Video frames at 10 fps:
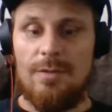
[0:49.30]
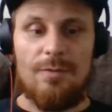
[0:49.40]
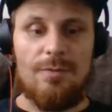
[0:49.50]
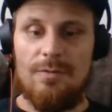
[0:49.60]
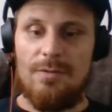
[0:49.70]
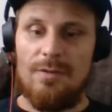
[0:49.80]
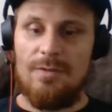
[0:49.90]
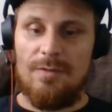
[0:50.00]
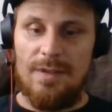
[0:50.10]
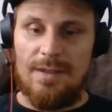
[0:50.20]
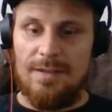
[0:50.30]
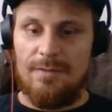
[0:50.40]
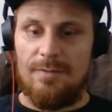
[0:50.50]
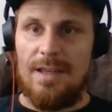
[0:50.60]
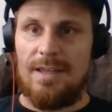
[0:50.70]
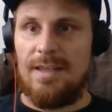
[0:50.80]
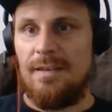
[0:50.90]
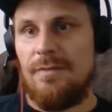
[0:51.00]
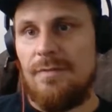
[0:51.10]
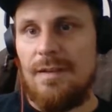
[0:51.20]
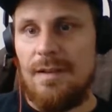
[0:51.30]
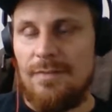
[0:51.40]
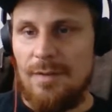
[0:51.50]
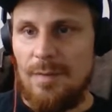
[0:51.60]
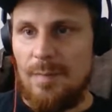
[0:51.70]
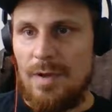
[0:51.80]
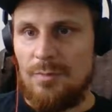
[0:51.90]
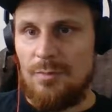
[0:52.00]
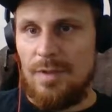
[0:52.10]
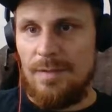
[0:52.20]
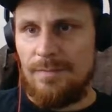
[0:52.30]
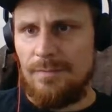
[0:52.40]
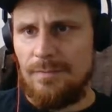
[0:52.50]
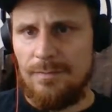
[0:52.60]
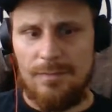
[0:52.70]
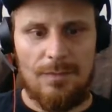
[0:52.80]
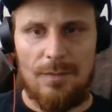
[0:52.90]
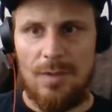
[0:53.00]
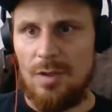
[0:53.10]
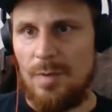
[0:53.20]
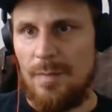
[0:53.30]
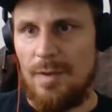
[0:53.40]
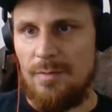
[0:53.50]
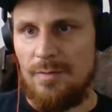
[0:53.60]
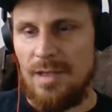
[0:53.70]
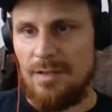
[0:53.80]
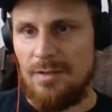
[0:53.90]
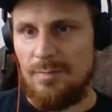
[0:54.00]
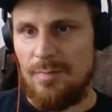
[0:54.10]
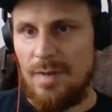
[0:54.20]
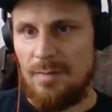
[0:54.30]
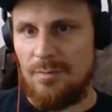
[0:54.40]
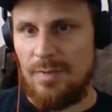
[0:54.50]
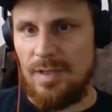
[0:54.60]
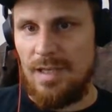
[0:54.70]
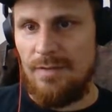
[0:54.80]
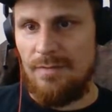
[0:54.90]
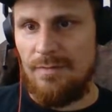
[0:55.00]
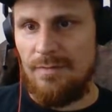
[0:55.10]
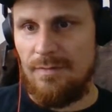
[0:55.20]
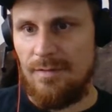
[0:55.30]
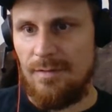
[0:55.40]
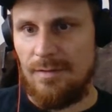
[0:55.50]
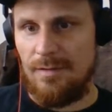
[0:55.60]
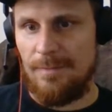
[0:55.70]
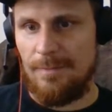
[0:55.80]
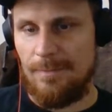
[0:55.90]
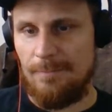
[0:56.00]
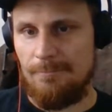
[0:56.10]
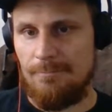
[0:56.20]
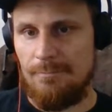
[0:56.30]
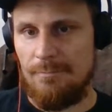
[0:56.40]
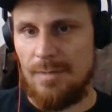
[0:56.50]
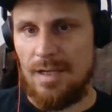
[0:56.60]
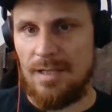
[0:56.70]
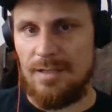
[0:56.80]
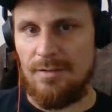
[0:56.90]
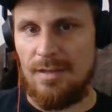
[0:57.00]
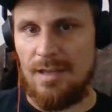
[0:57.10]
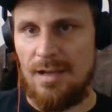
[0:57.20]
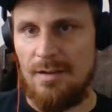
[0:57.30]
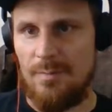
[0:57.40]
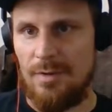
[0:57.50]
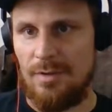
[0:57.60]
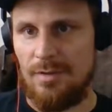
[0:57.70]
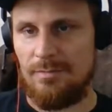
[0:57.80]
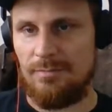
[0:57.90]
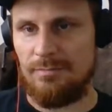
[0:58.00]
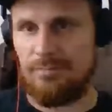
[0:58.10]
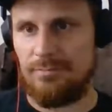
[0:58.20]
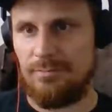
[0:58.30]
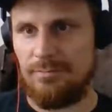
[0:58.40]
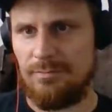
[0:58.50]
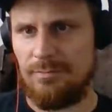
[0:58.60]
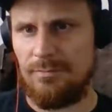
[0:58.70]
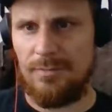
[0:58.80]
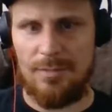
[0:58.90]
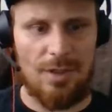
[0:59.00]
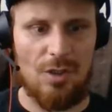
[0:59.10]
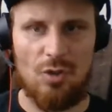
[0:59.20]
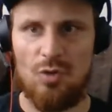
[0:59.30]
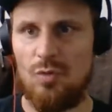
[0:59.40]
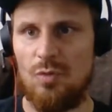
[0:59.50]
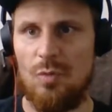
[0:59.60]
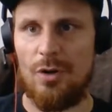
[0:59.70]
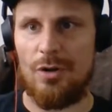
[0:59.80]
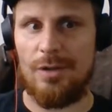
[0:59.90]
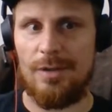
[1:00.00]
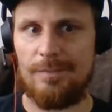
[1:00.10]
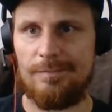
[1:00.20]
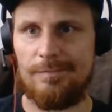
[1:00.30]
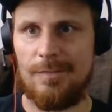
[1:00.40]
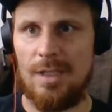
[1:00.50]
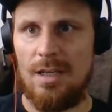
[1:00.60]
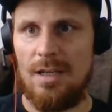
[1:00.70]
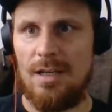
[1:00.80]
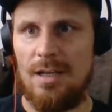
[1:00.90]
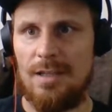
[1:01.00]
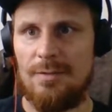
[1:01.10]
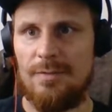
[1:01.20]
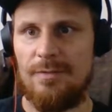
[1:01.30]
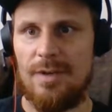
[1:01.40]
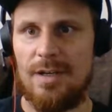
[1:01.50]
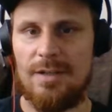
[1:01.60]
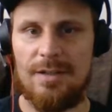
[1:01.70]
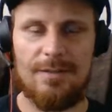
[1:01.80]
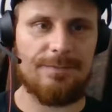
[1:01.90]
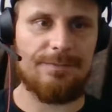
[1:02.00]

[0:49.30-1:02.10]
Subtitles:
what you could do also is to write GIF after palm tree. So maybe you would get some palm tree GIF. I guess not now, but it should work. Let's refresh.